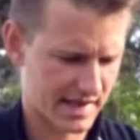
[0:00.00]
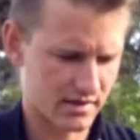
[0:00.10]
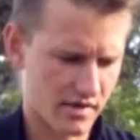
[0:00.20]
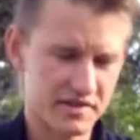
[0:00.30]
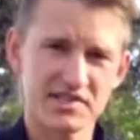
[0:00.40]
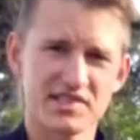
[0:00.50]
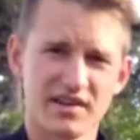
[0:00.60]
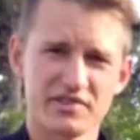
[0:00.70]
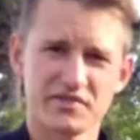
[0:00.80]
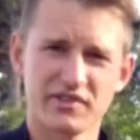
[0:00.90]
I love this
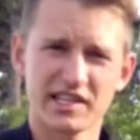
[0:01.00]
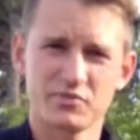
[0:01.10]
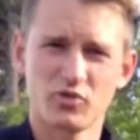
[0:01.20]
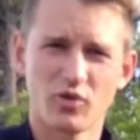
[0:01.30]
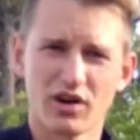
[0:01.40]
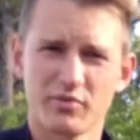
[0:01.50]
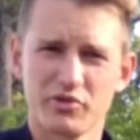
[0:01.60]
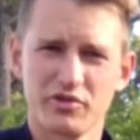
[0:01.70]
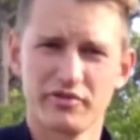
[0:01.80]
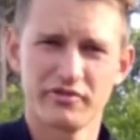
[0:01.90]
stuff. It's flexible,
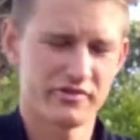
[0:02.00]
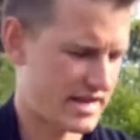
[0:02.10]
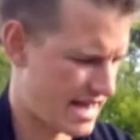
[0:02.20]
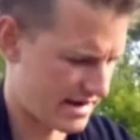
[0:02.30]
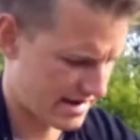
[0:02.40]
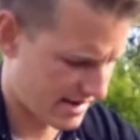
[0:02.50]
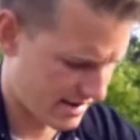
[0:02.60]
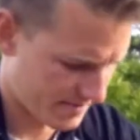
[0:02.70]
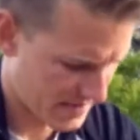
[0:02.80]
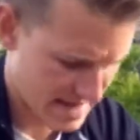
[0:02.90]
waterproof, and
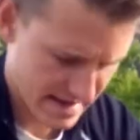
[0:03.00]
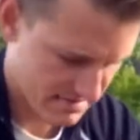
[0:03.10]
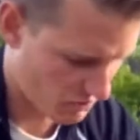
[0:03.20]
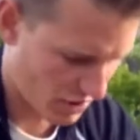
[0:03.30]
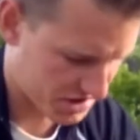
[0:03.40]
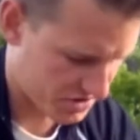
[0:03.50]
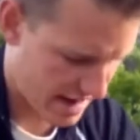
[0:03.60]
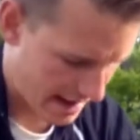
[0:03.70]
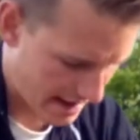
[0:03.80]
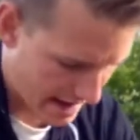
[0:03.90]
works
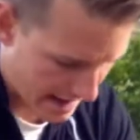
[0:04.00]
great.